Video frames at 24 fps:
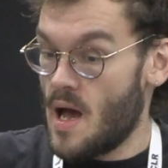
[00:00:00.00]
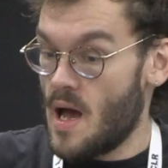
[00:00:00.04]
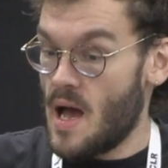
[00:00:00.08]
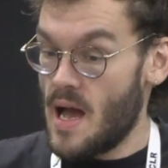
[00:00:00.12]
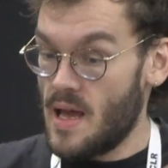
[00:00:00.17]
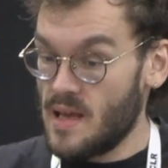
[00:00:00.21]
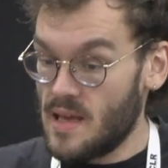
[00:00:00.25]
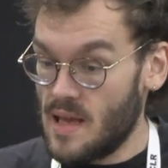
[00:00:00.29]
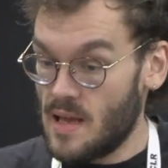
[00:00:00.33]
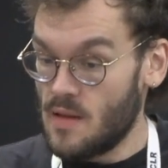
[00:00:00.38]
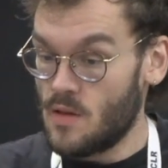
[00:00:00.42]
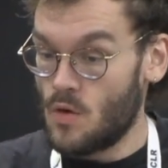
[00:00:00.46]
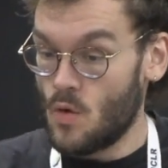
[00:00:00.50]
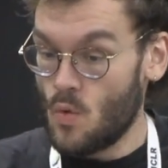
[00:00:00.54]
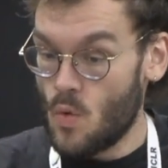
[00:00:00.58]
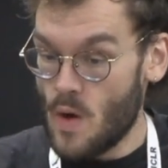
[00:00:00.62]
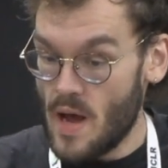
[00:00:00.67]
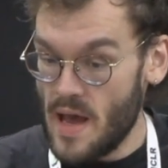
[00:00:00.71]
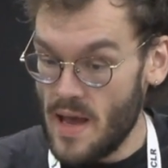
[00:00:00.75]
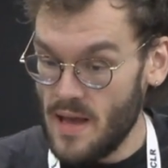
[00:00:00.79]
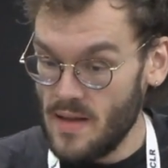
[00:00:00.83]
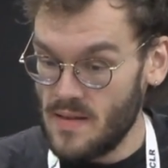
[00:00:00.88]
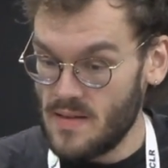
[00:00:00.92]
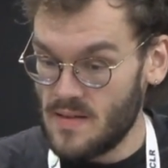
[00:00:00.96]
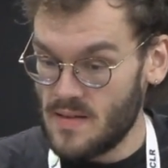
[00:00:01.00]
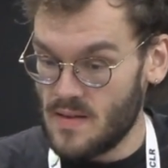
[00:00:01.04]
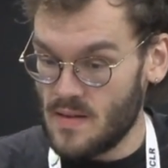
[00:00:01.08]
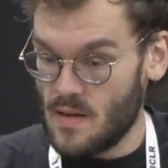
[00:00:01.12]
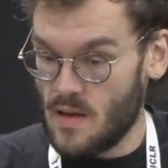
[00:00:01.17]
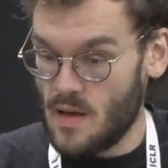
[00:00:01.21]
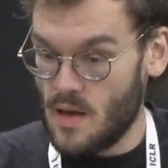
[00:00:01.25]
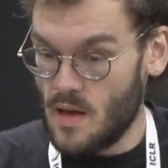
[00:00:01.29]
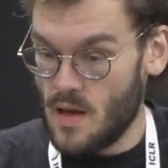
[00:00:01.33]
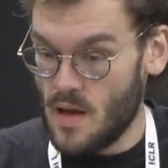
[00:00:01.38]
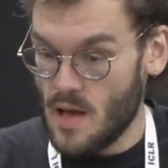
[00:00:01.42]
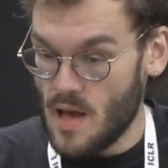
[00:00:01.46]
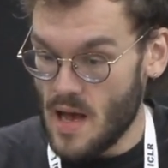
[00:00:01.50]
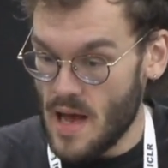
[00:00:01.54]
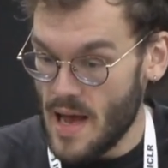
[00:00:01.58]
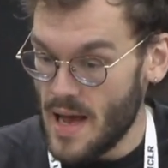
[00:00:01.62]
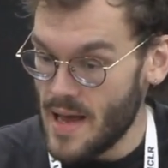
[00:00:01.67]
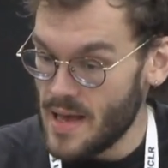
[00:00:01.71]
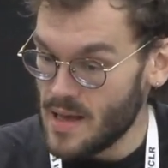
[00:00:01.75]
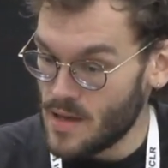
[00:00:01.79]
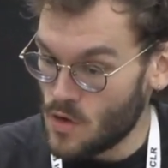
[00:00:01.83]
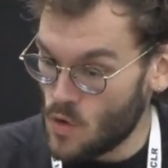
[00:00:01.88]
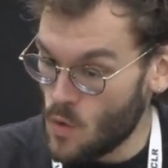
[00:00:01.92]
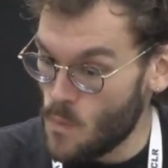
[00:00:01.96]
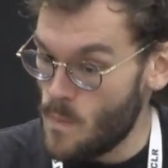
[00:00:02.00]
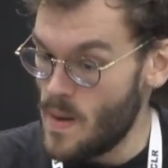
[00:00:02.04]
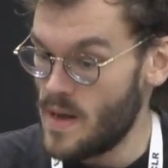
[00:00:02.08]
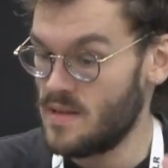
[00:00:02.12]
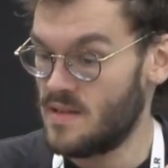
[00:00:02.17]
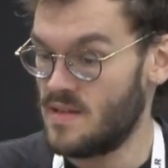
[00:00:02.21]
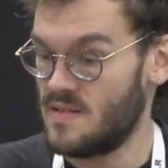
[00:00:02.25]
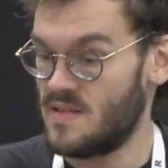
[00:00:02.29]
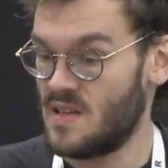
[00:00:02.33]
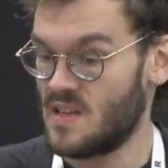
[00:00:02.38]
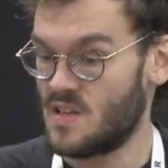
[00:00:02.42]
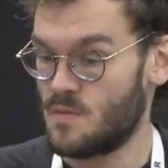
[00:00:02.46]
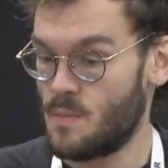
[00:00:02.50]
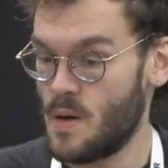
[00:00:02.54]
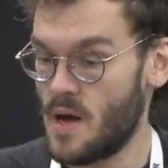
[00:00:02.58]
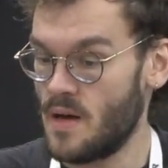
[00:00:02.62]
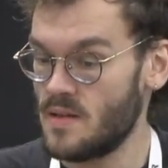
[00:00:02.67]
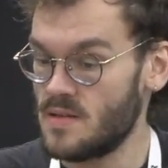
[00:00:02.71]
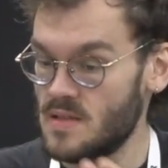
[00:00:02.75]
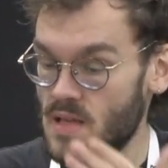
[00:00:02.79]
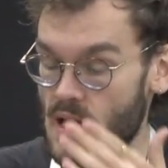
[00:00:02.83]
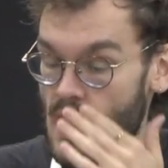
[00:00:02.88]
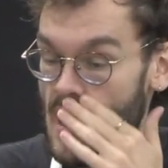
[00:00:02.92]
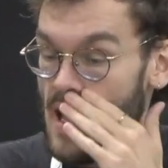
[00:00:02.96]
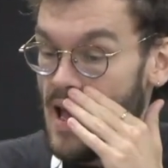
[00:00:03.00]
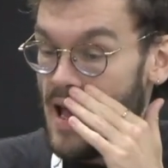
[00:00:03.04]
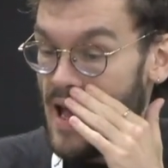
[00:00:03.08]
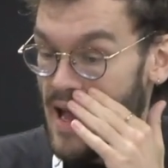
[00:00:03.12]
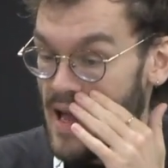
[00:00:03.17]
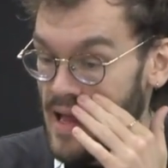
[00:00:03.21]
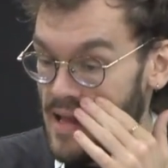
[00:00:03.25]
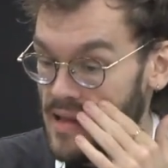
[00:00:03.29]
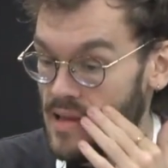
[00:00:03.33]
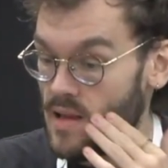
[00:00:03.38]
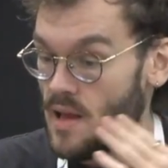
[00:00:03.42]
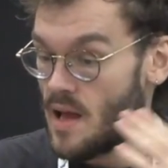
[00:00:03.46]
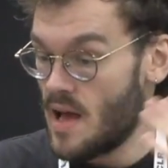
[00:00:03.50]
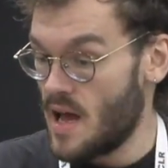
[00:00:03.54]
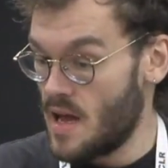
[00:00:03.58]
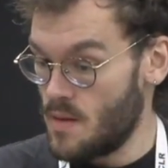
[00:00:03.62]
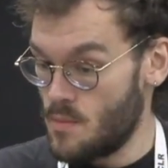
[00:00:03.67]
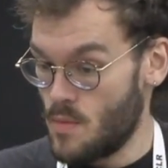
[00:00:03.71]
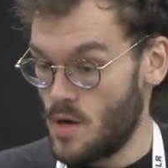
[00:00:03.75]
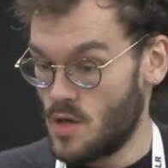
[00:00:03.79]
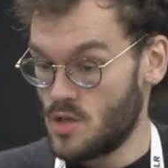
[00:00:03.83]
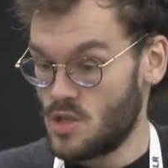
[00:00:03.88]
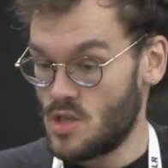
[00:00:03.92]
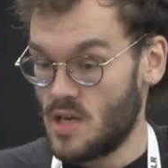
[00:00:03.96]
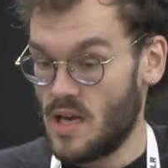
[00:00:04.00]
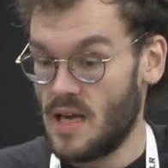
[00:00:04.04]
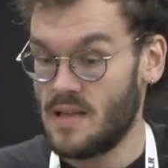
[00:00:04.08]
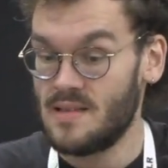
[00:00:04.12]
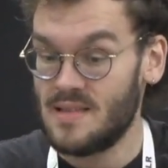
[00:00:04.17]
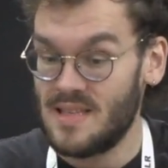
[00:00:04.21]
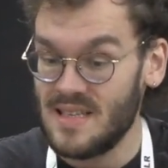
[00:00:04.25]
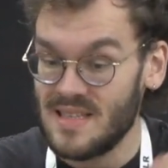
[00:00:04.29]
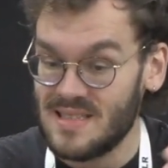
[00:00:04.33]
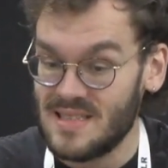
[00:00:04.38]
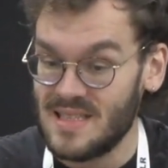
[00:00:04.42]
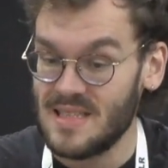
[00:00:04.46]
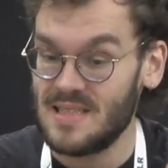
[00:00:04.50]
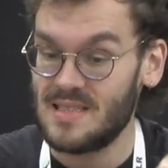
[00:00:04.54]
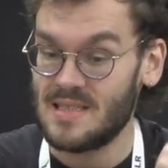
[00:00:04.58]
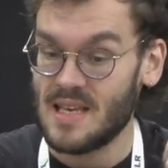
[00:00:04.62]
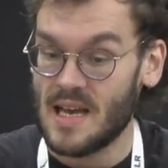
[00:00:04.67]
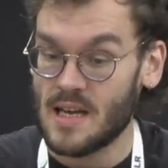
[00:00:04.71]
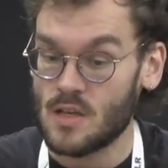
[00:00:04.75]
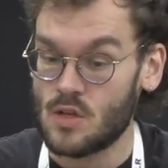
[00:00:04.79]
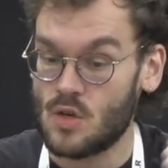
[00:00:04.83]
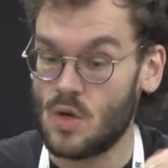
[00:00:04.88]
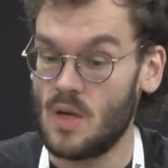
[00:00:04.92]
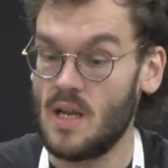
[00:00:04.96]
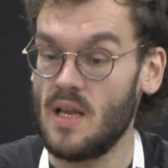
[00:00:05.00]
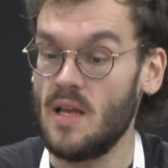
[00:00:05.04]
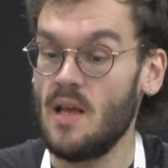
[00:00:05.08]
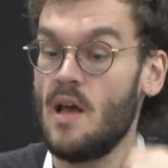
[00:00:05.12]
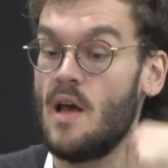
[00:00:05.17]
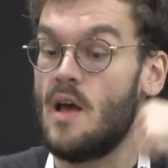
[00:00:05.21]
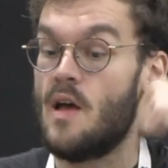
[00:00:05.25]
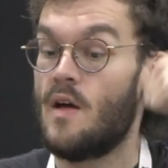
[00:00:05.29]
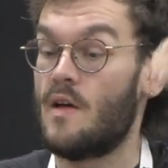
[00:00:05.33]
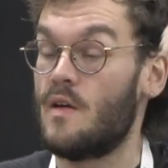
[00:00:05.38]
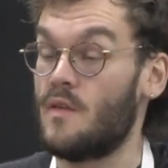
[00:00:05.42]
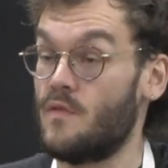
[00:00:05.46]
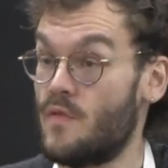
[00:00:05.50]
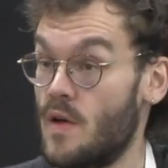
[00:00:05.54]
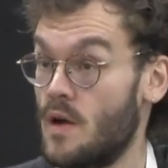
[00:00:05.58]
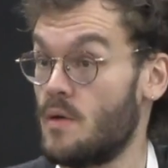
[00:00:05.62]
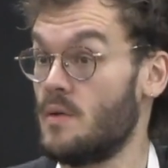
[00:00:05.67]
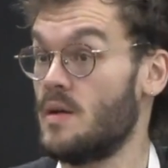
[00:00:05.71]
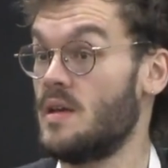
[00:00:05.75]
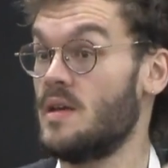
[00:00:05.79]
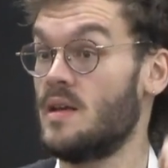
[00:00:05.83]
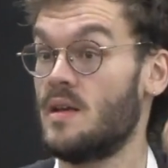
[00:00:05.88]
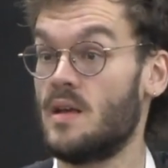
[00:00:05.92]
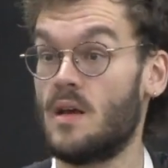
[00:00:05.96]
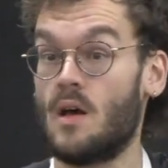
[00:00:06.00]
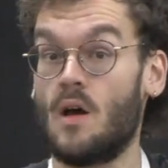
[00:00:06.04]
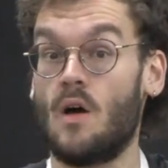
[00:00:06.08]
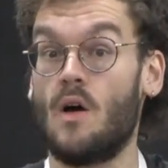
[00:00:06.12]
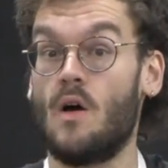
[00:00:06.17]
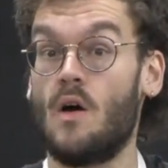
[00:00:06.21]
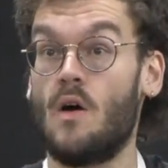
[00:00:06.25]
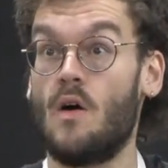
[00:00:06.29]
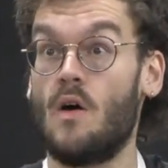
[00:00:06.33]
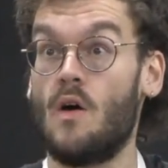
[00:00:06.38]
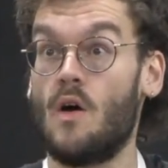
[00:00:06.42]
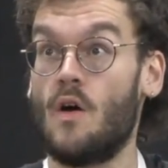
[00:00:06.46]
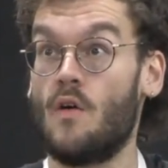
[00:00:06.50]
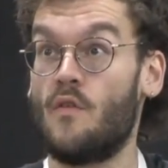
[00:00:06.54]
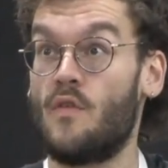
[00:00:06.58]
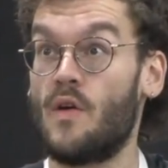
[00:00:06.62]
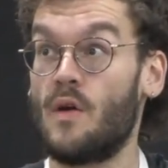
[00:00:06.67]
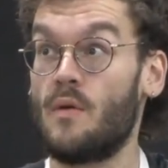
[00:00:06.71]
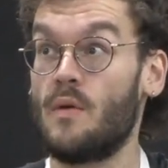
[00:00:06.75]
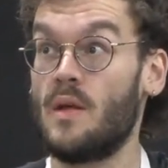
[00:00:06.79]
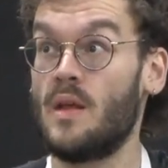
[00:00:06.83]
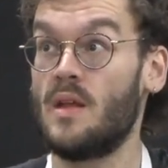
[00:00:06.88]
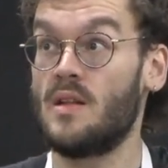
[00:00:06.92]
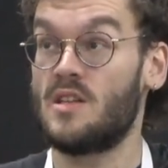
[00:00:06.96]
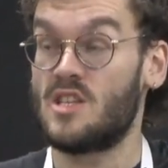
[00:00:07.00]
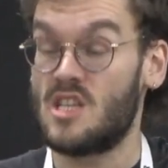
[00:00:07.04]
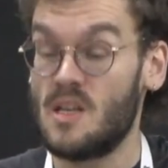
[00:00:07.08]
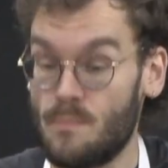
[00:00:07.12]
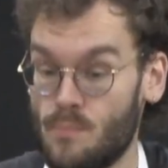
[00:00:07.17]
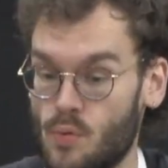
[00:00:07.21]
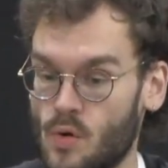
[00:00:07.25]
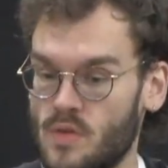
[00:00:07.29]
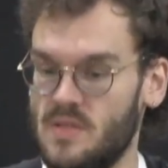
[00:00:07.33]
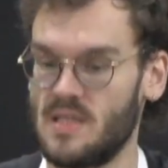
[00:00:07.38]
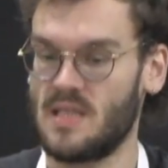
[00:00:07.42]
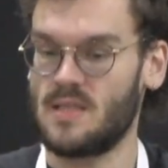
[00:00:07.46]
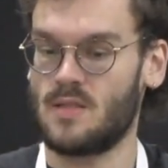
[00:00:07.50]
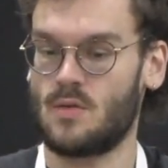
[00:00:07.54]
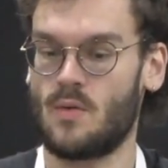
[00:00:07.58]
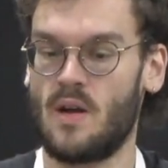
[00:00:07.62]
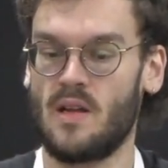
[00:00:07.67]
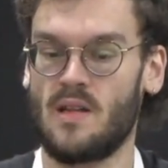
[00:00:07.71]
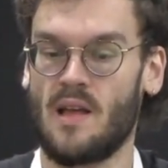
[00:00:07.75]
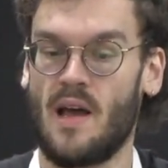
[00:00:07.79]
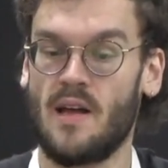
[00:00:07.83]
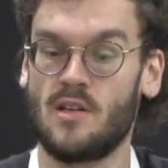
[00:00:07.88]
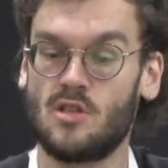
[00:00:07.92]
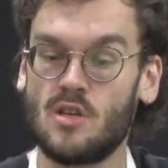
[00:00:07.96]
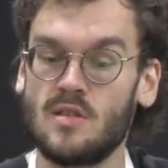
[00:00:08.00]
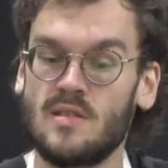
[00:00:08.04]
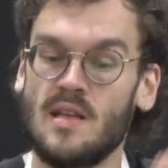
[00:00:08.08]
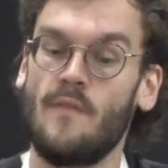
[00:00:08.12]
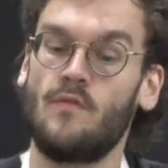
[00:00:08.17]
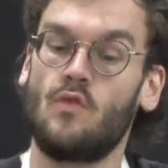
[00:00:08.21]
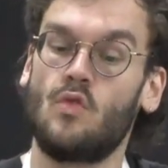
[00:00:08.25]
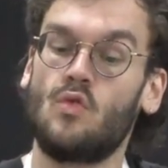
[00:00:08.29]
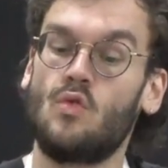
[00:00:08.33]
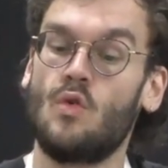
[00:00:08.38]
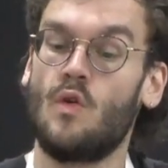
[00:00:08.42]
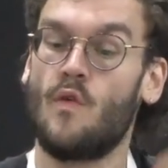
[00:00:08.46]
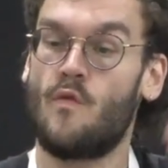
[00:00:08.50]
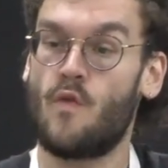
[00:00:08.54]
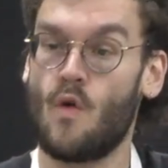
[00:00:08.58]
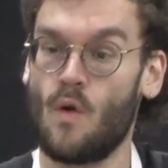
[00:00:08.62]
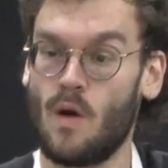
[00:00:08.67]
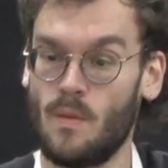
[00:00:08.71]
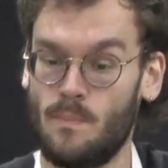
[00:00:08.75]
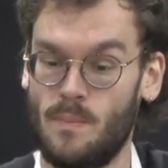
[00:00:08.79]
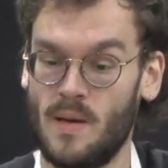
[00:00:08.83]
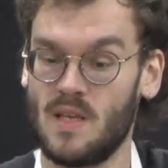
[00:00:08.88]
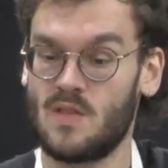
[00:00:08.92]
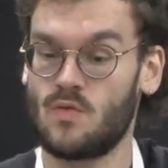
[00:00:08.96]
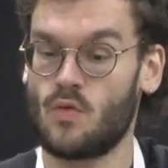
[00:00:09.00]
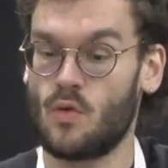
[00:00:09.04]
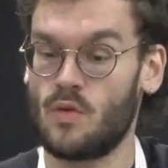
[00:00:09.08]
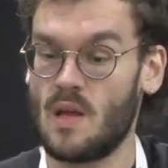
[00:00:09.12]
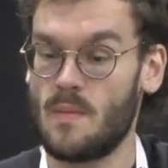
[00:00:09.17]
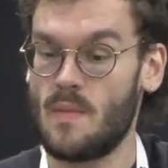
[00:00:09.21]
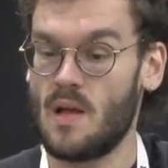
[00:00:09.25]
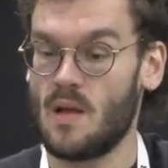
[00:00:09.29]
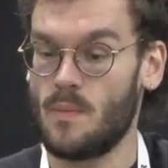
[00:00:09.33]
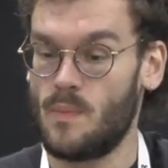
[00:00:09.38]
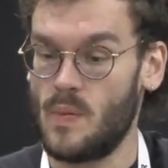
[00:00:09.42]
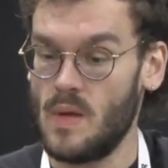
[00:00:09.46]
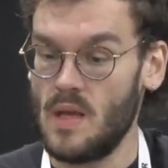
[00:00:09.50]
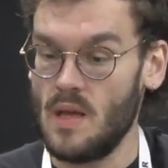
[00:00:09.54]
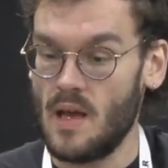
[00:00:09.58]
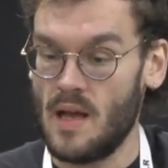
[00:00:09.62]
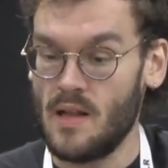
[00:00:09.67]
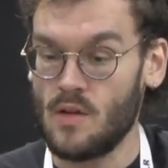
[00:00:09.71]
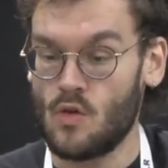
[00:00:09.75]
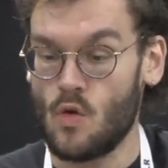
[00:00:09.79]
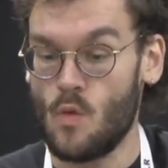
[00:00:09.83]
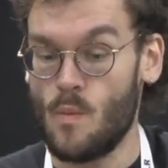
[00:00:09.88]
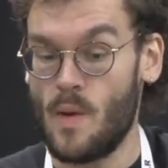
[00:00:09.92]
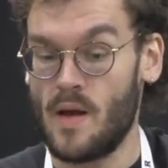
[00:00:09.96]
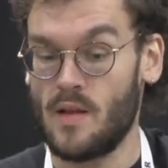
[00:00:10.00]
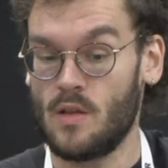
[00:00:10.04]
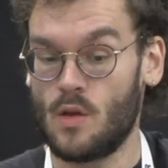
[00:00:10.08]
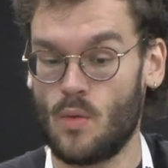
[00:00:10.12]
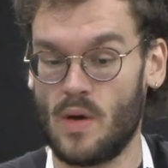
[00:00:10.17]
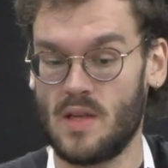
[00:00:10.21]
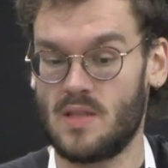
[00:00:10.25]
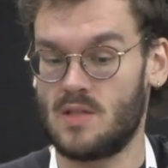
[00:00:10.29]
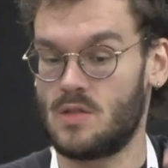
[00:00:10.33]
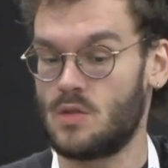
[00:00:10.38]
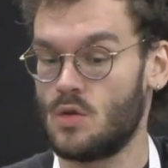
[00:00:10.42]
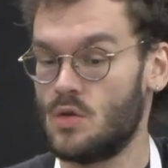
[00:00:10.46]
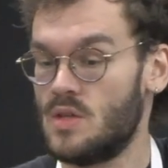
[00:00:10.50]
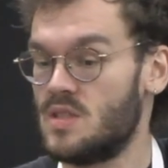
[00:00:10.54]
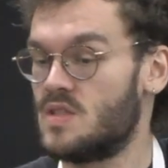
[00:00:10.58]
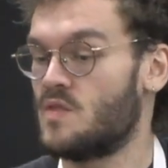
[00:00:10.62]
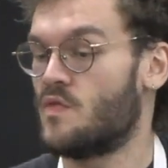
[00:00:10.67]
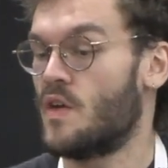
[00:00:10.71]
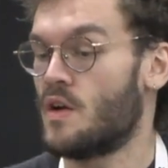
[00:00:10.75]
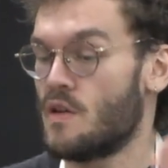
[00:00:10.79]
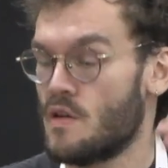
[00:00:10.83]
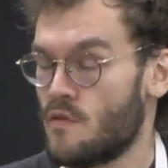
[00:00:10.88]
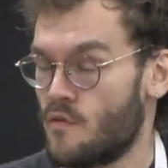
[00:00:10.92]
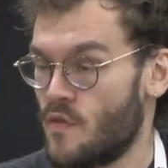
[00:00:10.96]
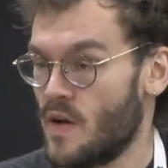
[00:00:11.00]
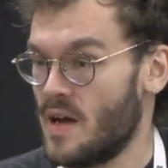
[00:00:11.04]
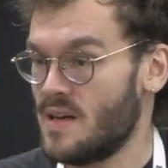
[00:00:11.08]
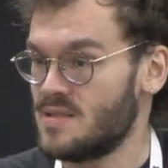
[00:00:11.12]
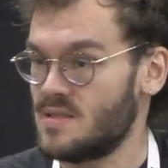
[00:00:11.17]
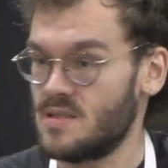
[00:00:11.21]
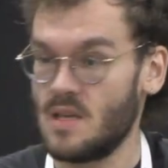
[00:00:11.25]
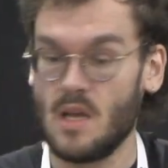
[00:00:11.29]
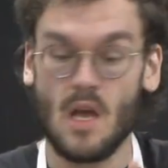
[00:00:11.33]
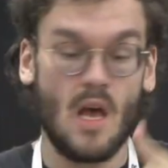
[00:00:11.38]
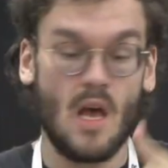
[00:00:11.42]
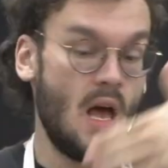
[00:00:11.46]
I get the weights, I combine these experts, and I merge. And this is actually a very cheap process, right? I just have to do a forward pass through an MLP and combine the weights. So it's very fast.